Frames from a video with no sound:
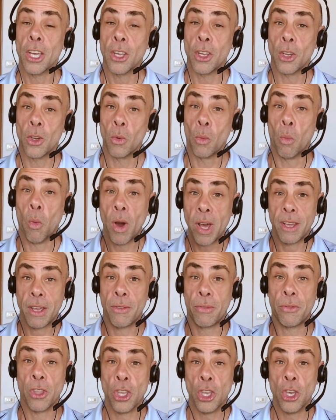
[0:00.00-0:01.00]
what
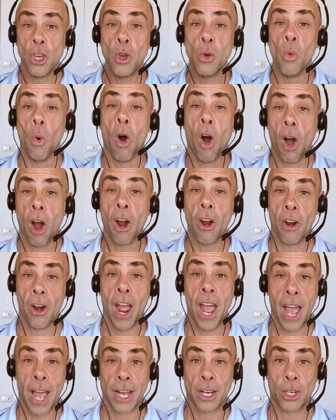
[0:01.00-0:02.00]
if you are
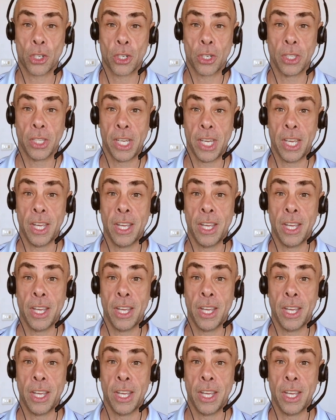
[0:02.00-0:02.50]
actually